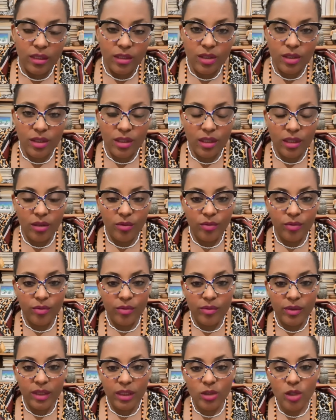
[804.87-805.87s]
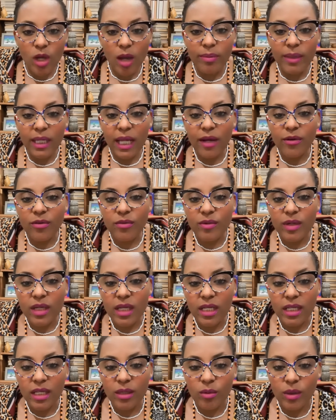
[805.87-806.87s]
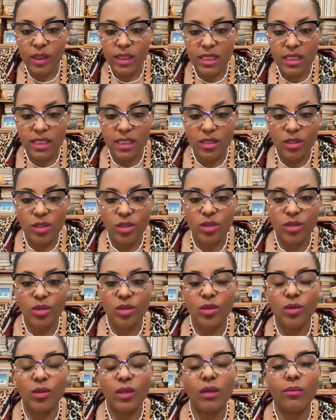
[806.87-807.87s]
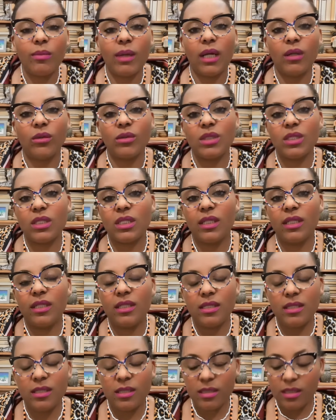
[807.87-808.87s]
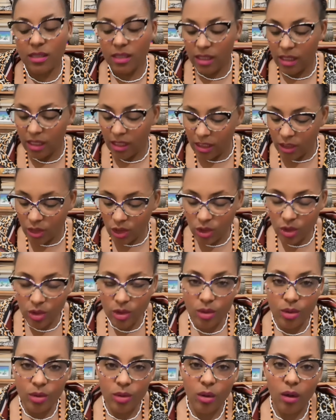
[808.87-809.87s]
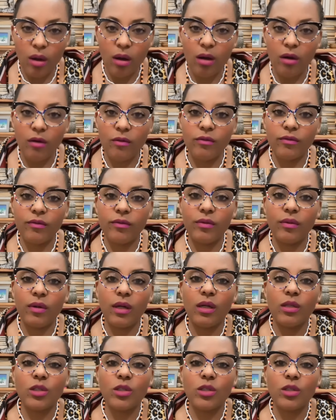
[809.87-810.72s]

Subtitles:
the topic I really wanted us to talk about is the issue of